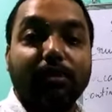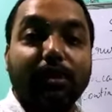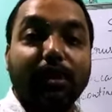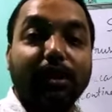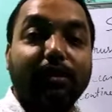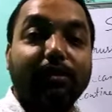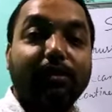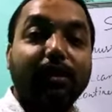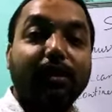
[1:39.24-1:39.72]

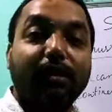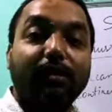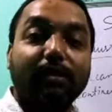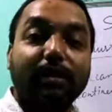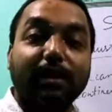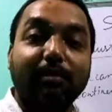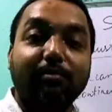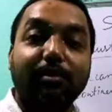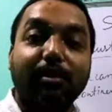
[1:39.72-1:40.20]

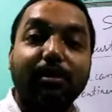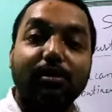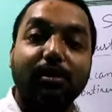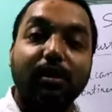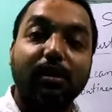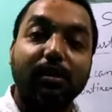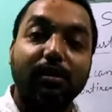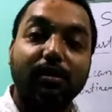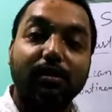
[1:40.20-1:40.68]
degree
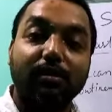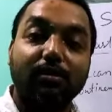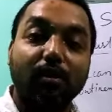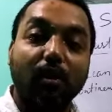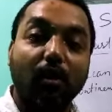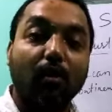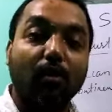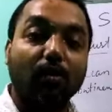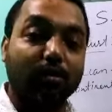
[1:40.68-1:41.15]
temperature, it is
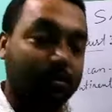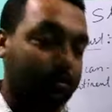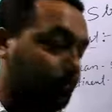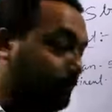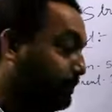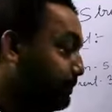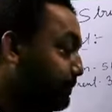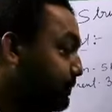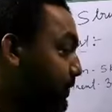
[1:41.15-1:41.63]
hot.
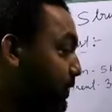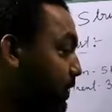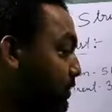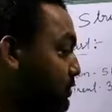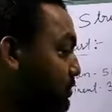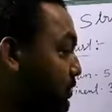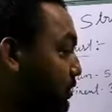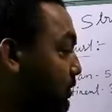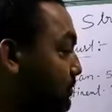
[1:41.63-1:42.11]

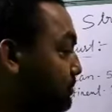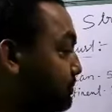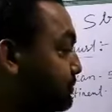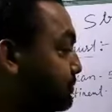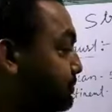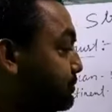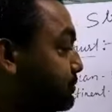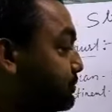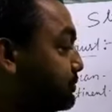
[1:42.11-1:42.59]

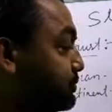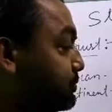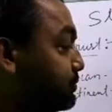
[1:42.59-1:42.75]
So